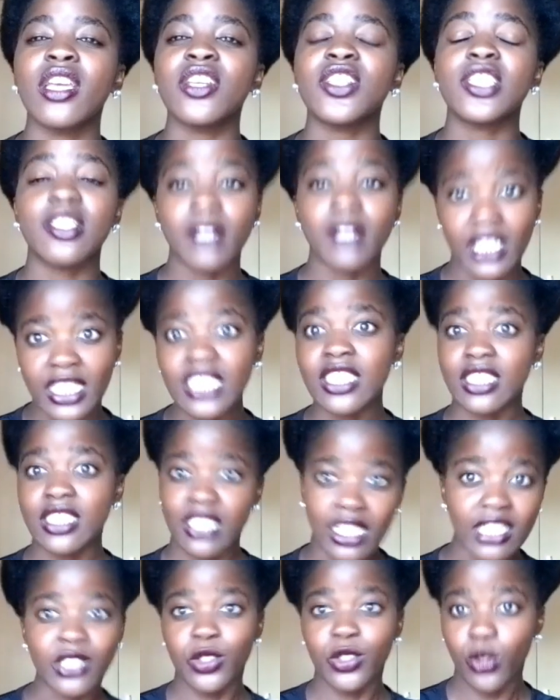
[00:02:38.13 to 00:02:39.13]
she
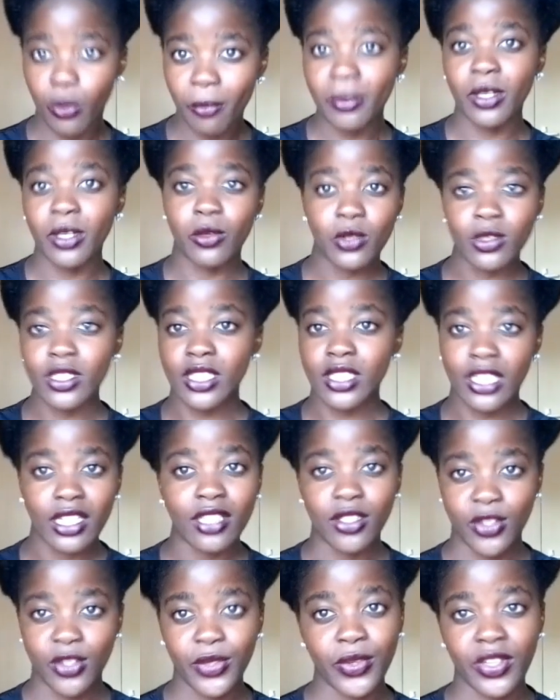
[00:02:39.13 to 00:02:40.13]
literally taught me how to sing
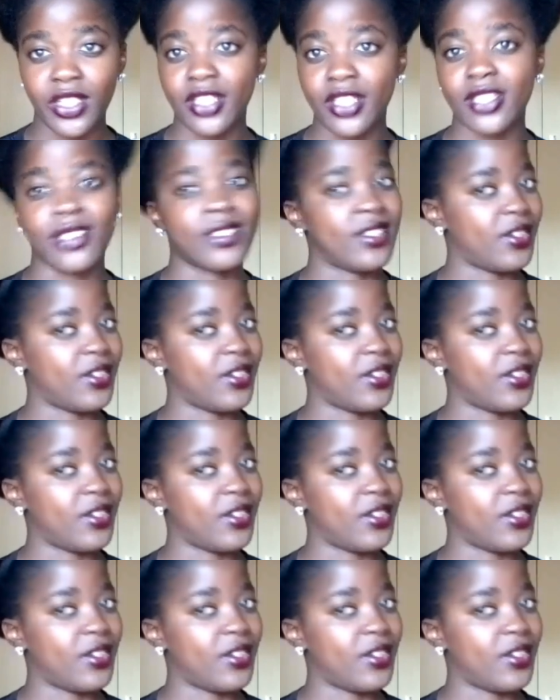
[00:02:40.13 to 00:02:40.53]
at 2 years.